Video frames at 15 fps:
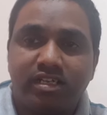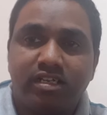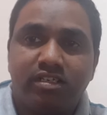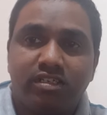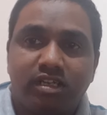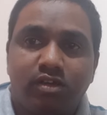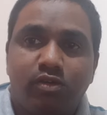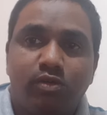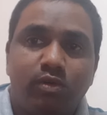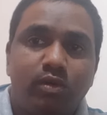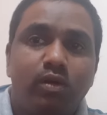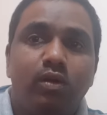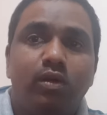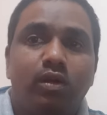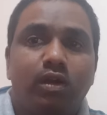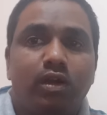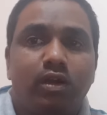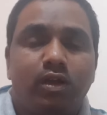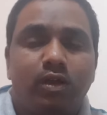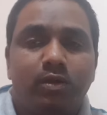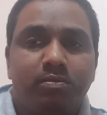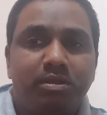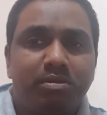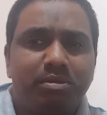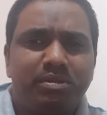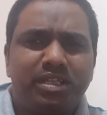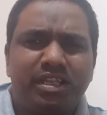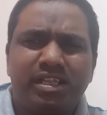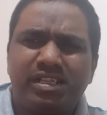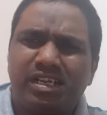Now, we were
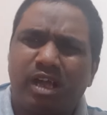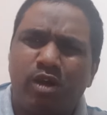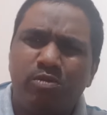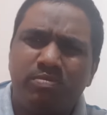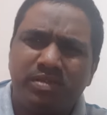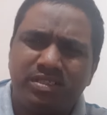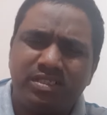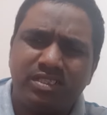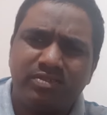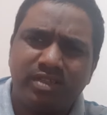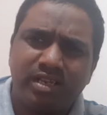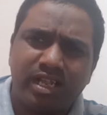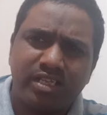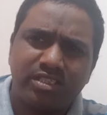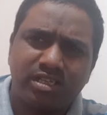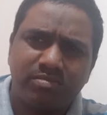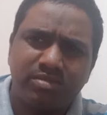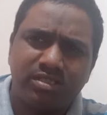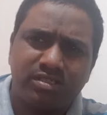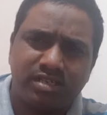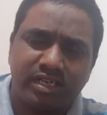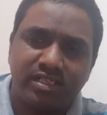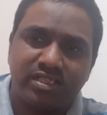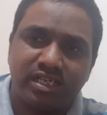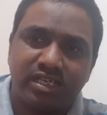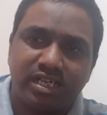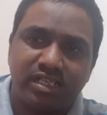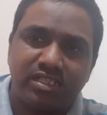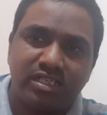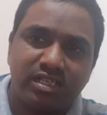thinking that how business will establish trends and
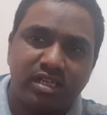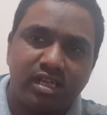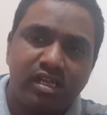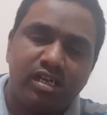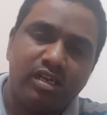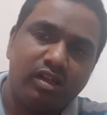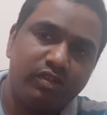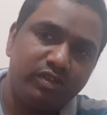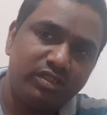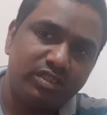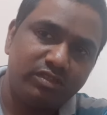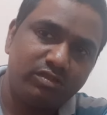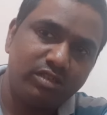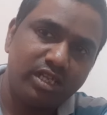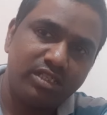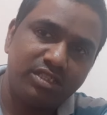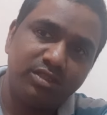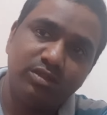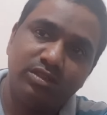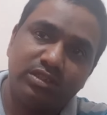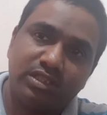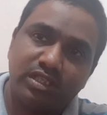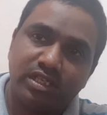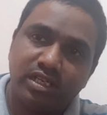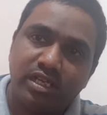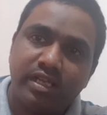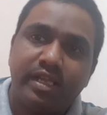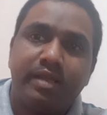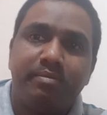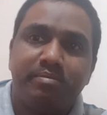culture. Now, you see today's youth,
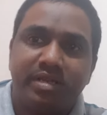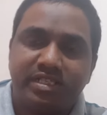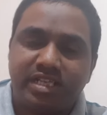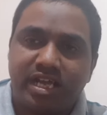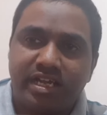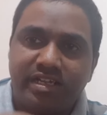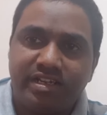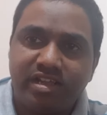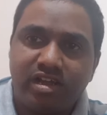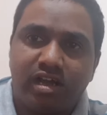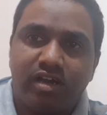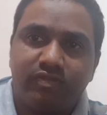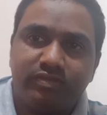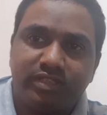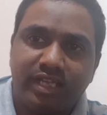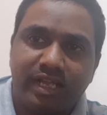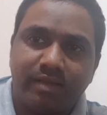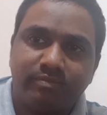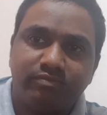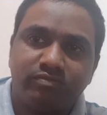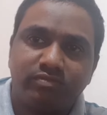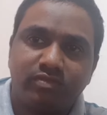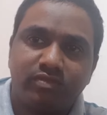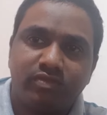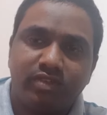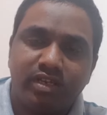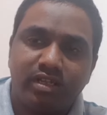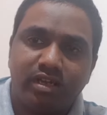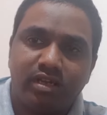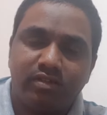majority of them
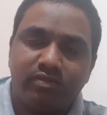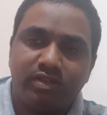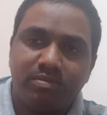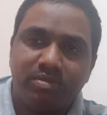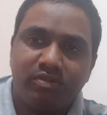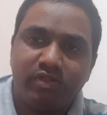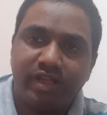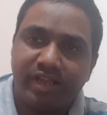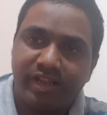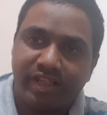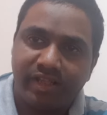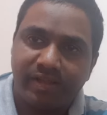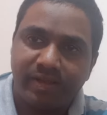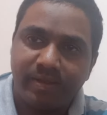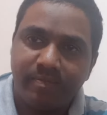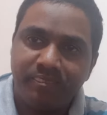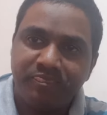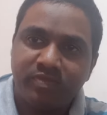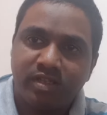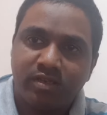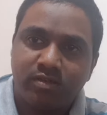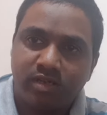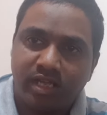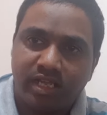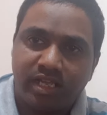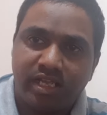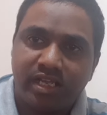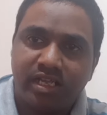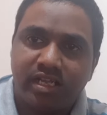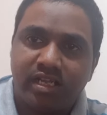will be wearing
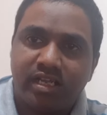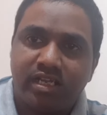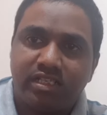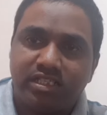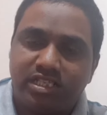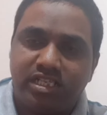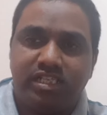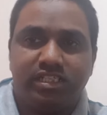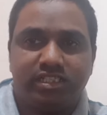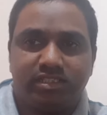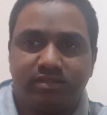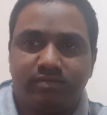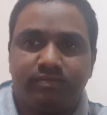today jeans.